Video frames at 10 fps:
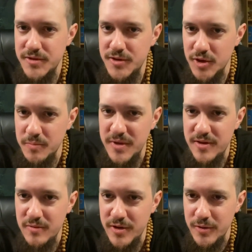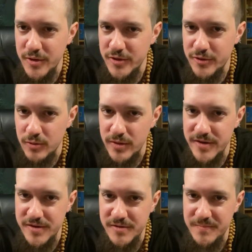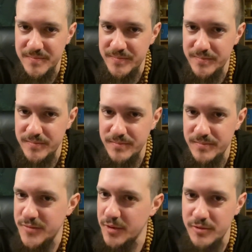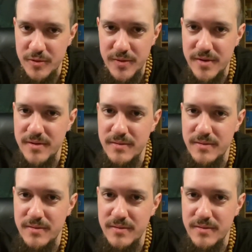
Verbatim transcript: Don't be the one who destroys. Don't do it.